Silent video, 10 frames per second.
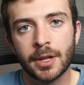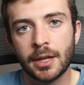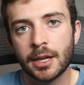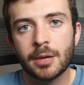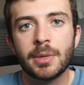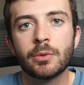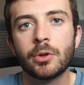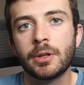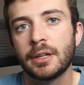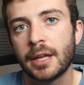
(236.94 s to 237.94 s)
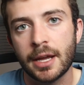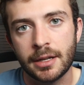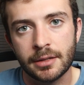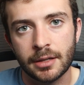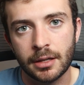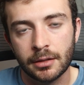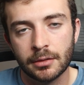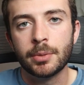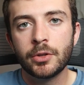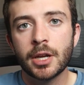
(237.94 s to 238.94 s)
It can be really anything.
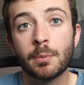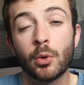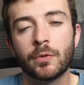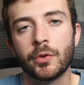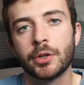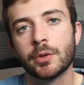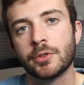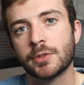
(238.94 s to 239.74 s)
Building a portfolio